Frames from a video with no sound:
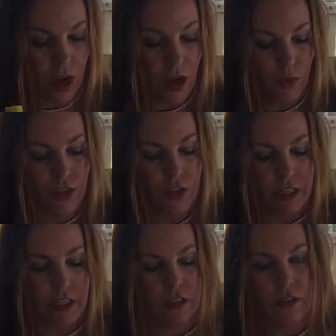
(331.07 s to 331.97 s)
Oh, and you
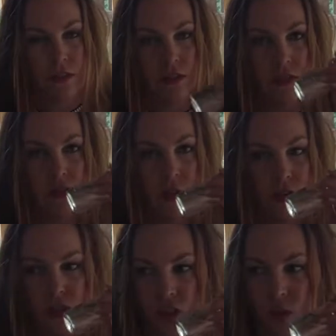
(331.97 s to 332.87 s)
need
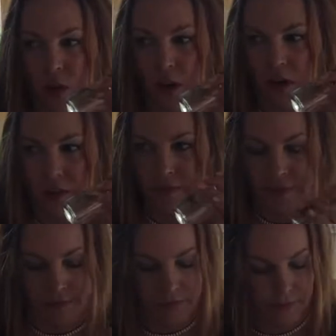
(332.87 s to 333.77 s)
sugar water.
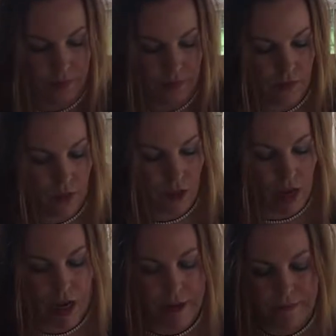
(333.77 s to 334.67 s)

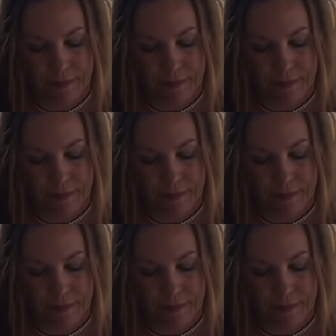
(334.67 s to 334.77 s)
Okay.